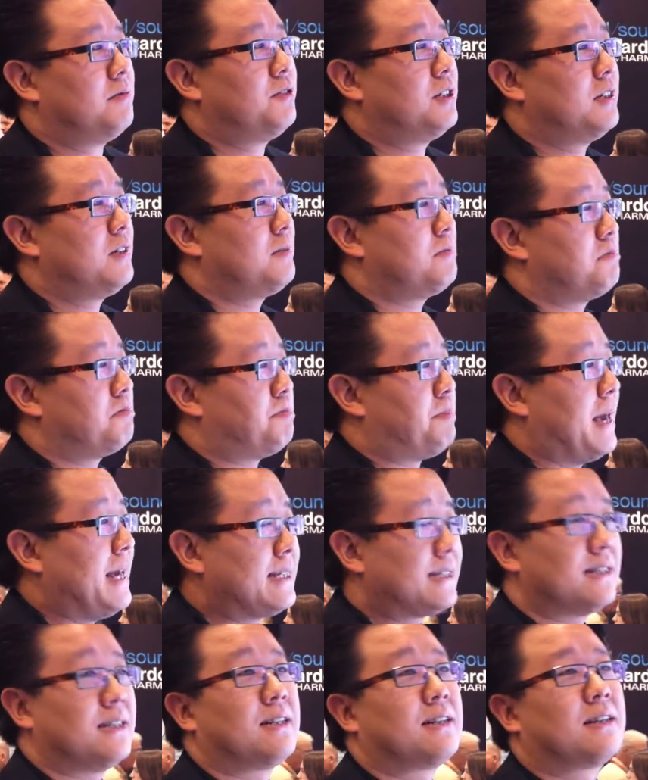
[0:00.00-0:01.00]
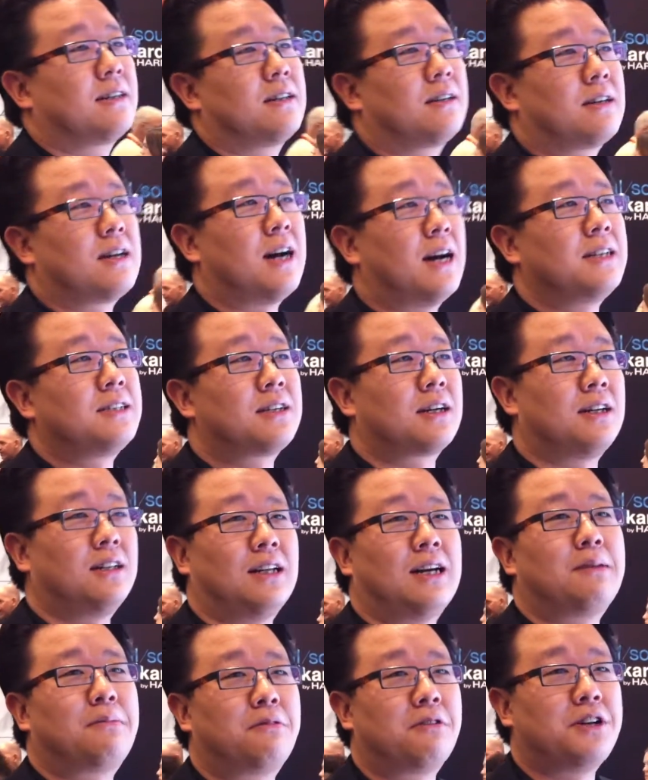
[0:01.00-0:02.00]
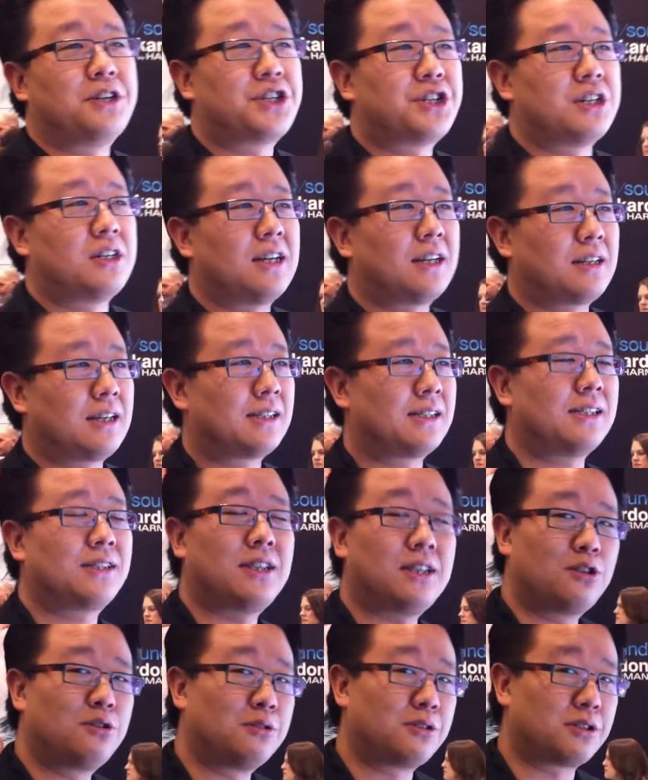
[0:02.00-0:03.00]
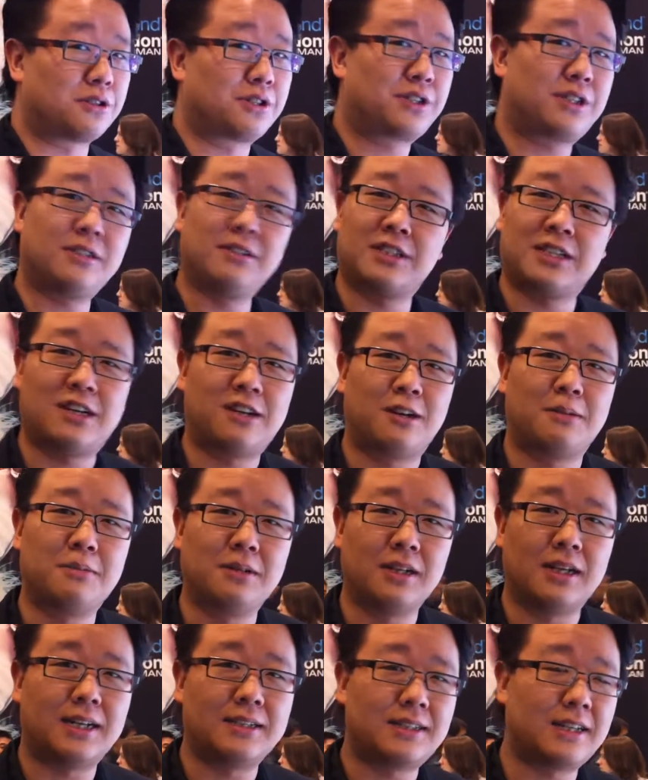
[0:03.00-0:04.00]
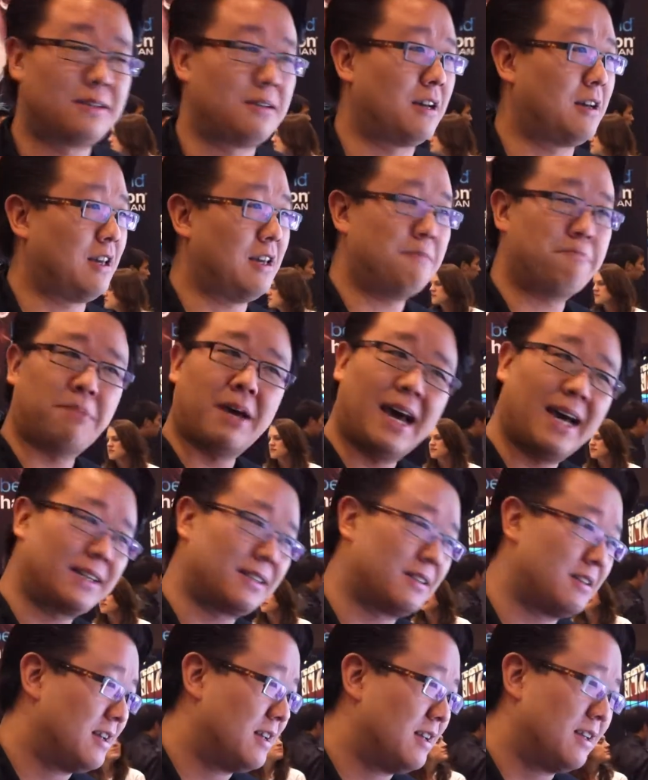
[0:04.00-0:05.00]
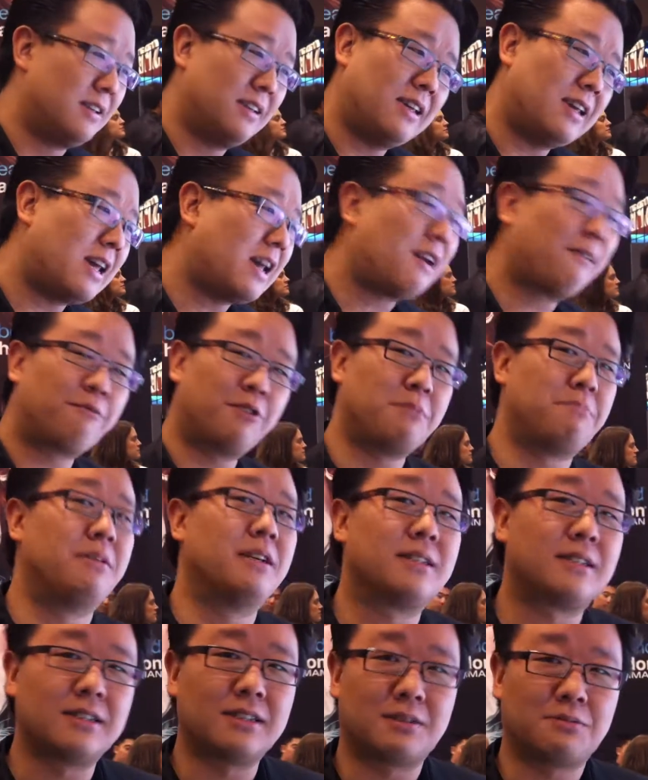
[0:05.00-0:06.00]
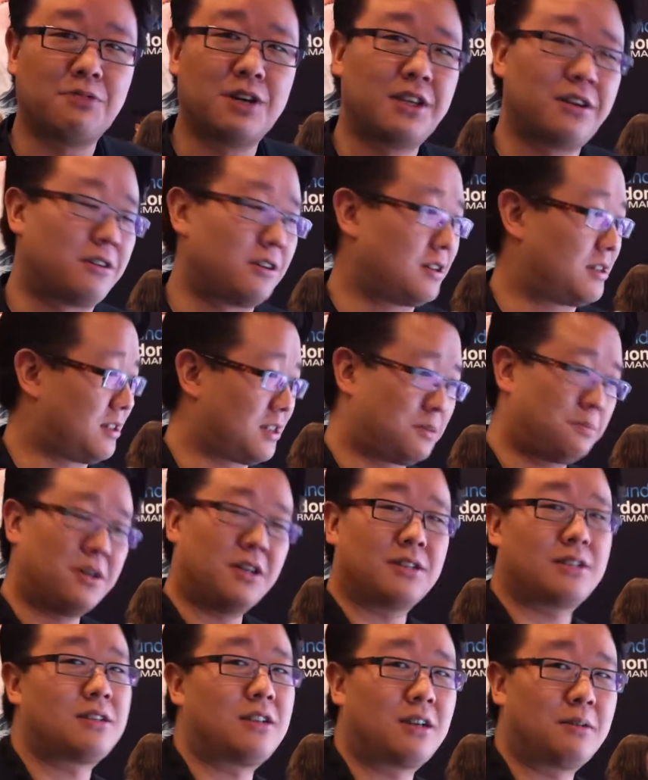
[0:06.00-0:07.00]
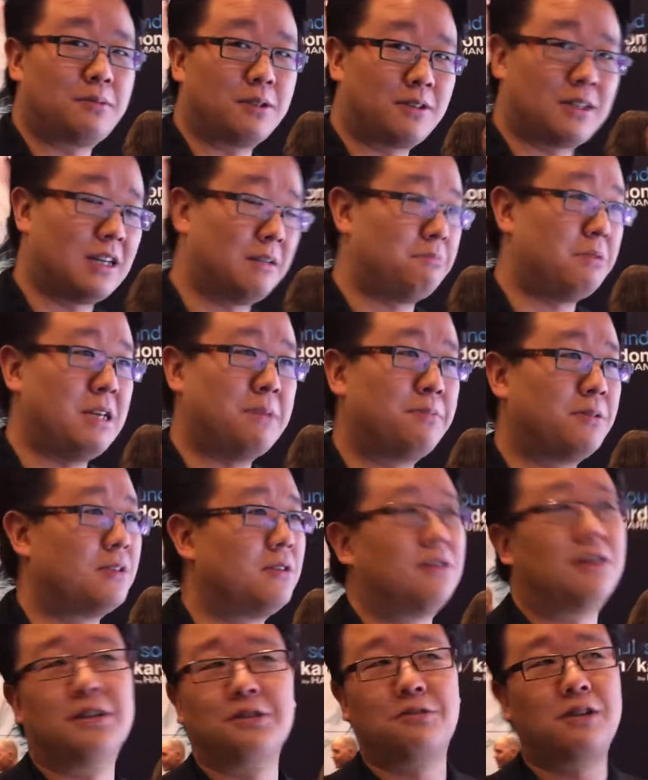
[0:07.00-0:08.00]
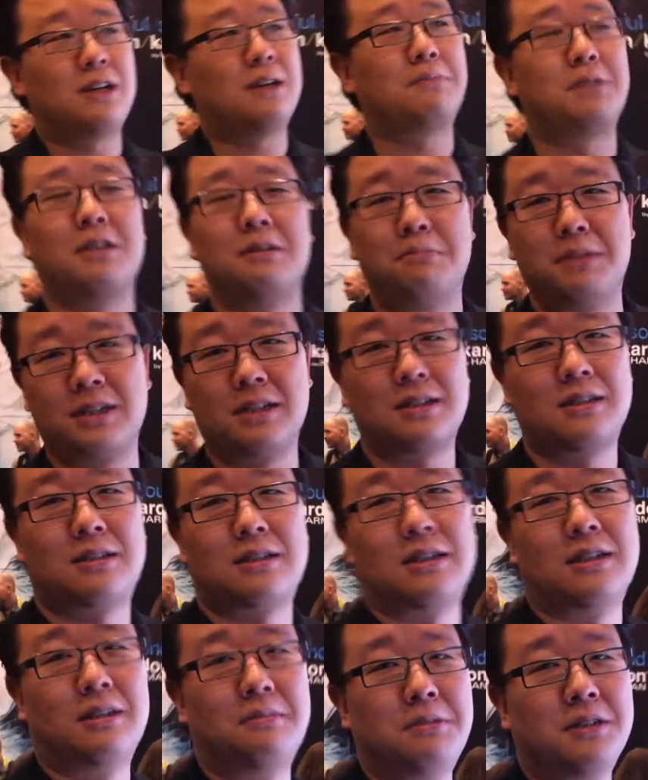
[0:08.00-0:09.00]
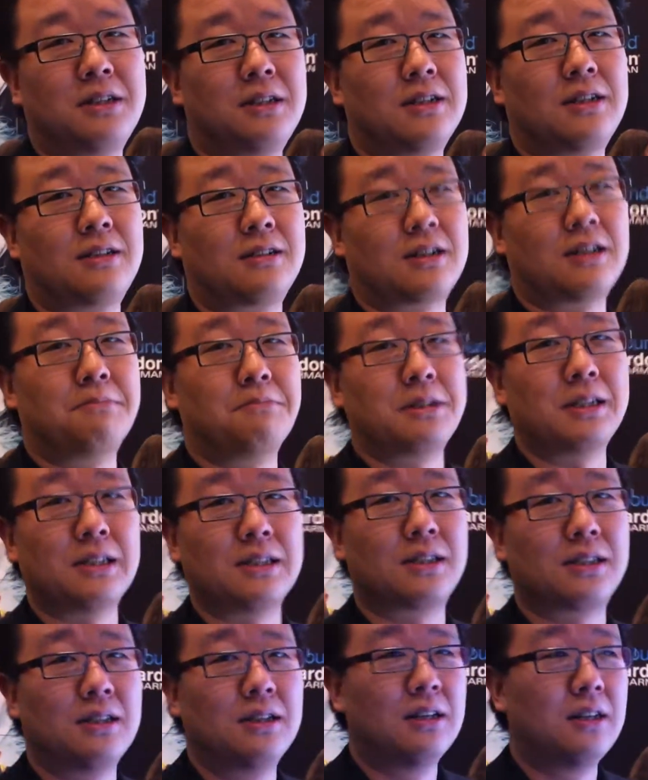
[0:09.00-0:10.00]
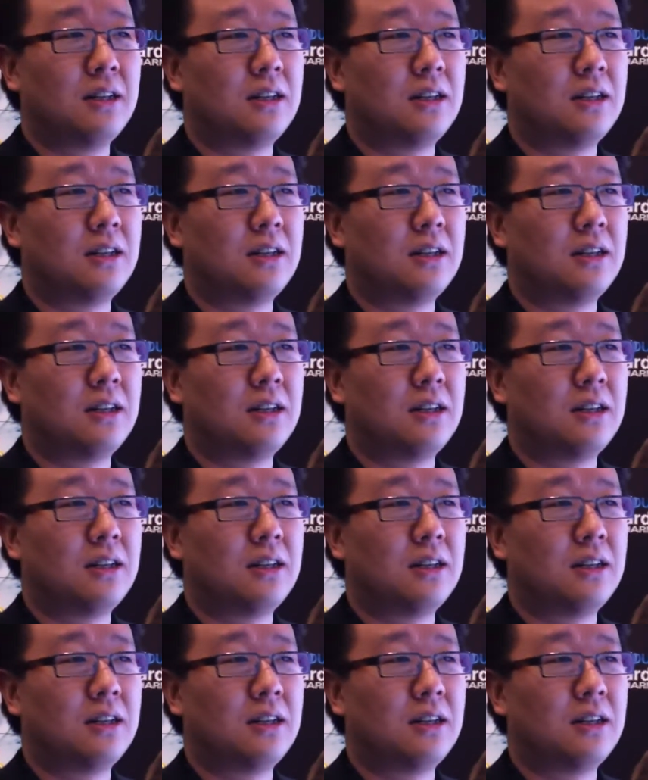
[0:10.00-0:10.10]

really basic kinds of collaboration that existing tools are still terrible at that impact every business, whether it's a small startup with 10 people all the way up to the biggest uh, billion dollar companies.